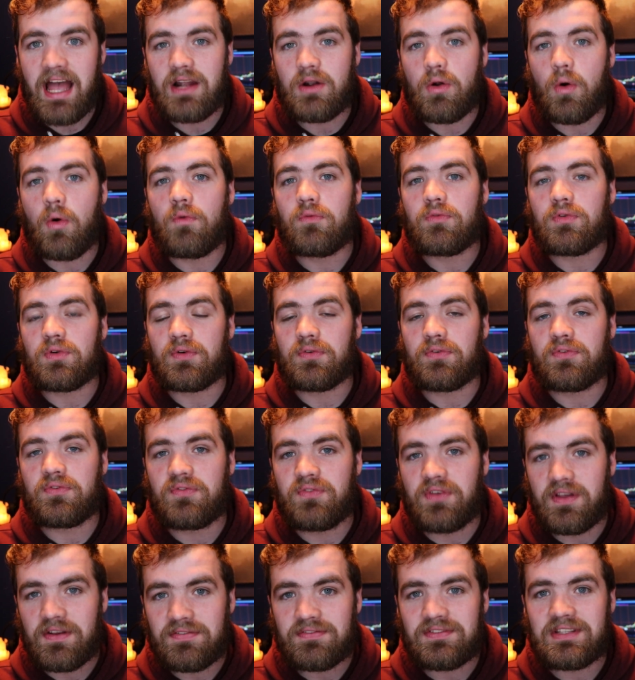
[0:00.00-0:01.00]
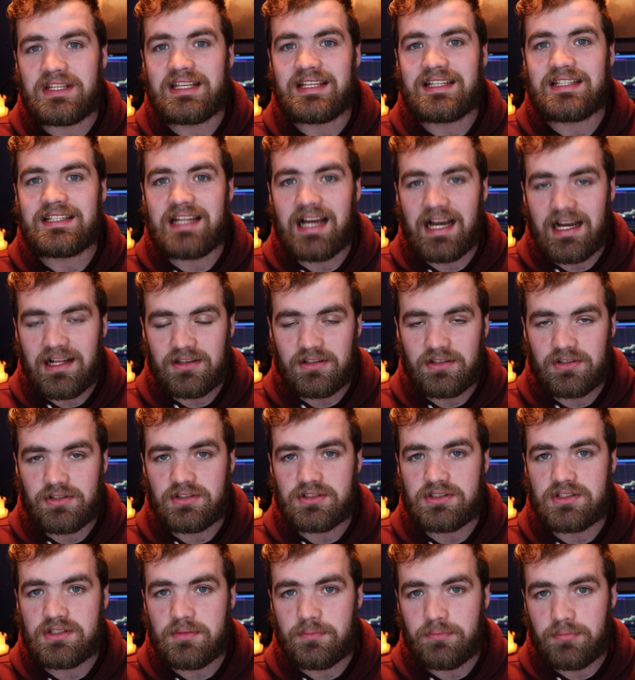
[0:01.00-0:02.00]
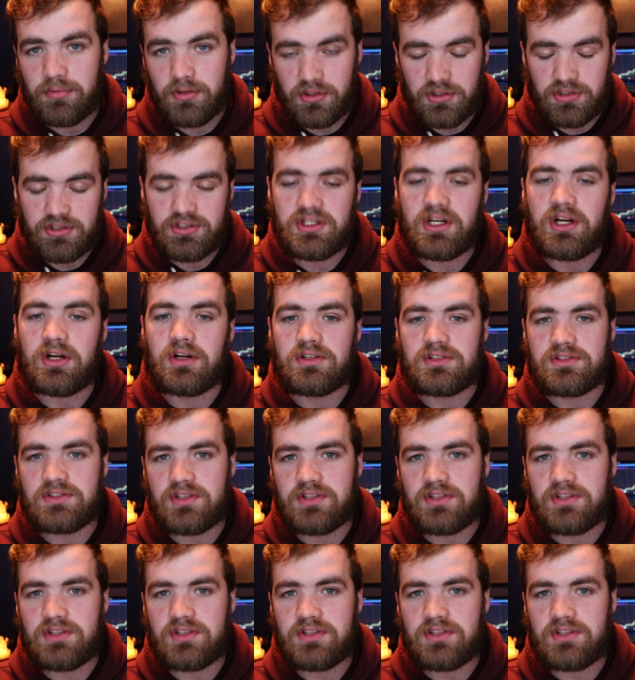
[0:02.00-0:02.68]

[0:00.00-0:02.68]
at over $50 per share.